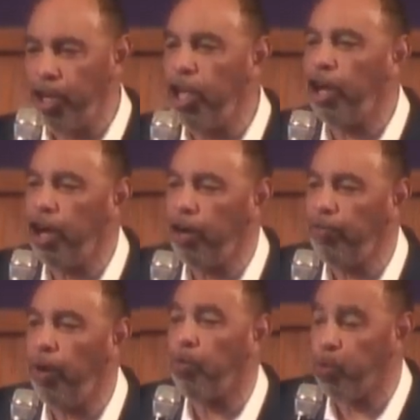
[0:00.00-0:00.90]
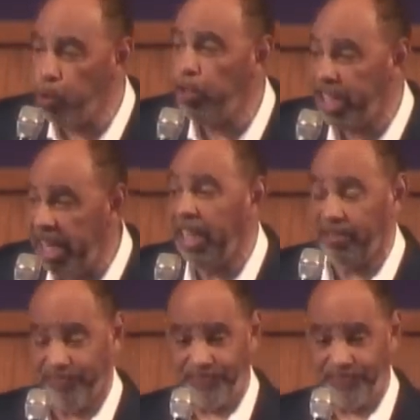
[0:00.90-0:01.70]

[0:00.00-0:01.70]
love routine.